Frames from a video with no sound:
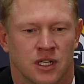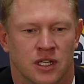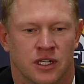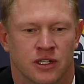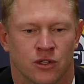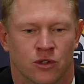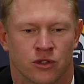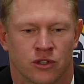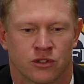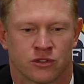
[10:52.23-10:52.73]
I
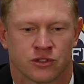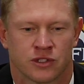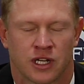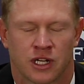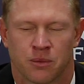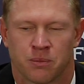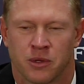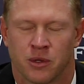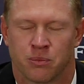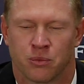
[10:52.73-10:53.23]
know there's a
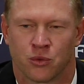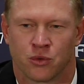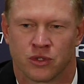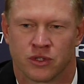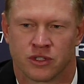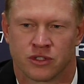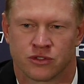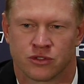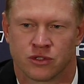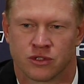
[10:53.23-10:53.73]
lot of people
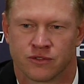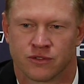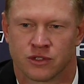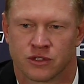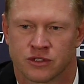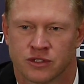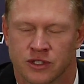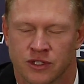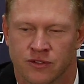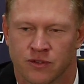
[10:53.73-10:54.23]
in this
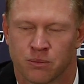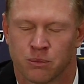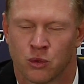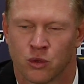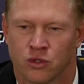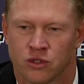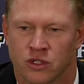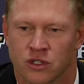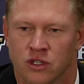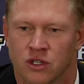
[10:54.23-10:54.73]
university that have
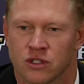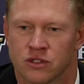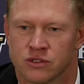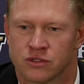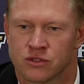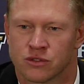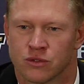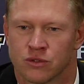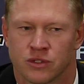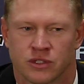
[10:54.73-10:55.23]
poured their heart and
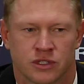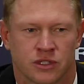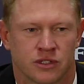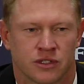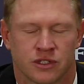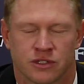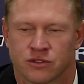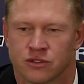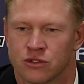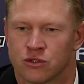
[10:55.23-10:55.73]
soul into
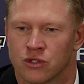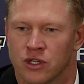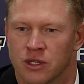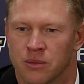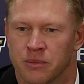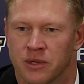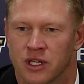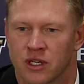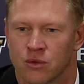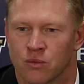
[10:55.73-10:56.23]
this to try to
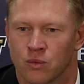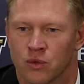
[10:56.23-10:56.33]
make it